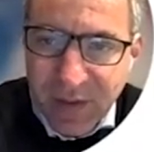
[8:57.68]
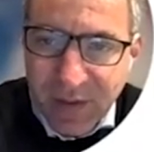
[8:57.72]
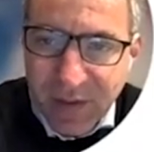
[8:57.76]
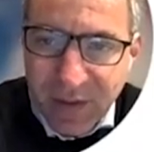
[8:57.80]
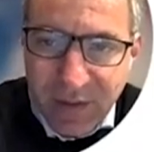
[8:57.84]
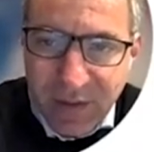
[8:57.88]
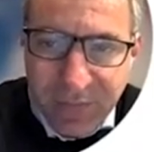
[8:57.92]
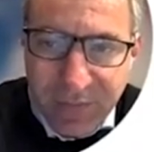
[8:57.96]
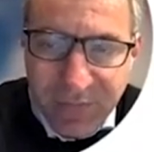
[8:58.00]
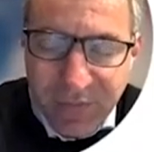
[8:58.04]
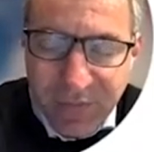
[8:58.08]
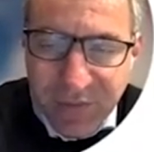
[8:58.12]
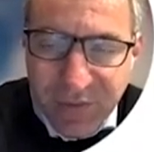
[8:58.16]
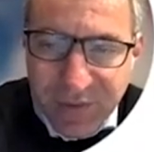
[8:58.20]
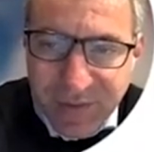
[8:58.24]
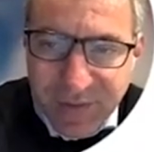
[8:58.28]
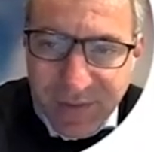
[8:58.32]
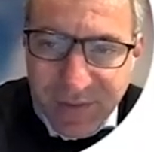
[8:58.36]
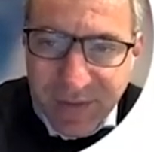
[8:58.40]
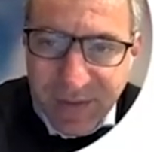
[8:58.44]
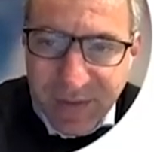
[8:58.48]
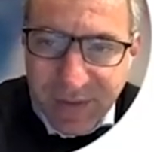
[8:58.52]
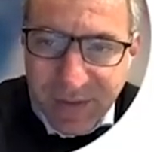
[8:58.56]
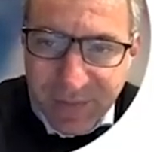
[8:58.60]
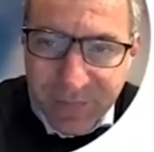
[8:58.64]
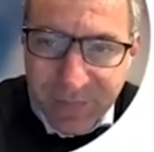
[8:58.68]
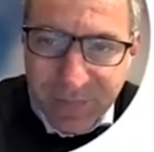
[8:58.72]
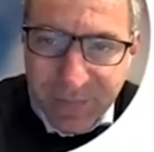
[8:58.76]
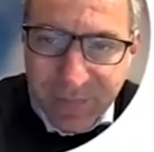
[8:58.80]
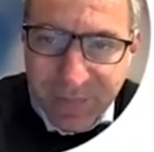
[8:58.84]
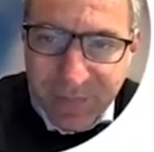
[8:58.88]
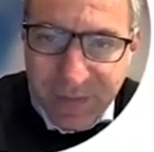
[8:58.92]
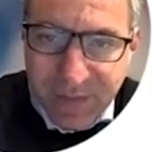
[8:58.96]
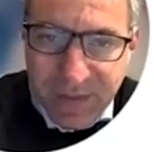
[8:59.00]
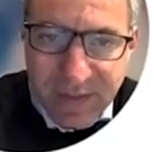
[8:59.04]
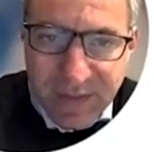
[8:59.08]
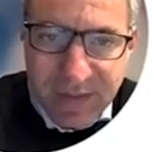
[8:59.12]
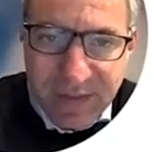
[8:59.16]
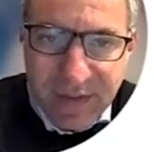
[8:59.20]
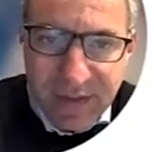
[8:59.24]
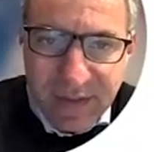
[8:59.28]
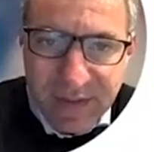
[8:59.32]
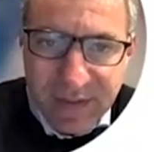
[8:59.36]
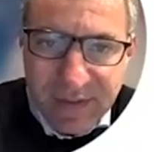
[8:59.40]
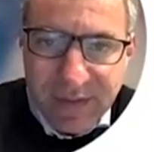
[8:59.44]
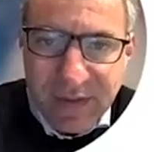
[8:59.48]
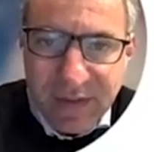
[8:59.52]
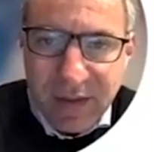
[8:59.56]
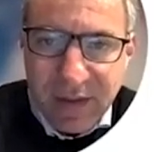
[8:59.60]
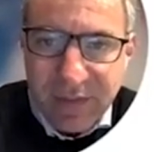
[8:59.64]
If you see this
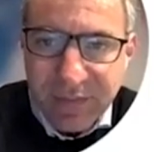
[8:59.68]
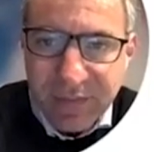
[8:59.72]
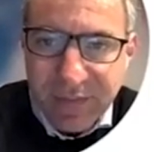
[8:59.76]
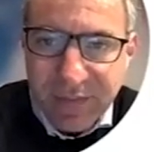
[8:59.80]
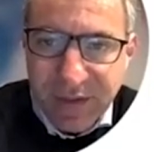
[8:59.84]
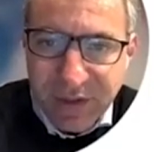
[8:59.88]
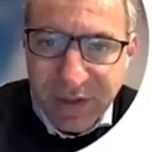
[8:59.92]
list of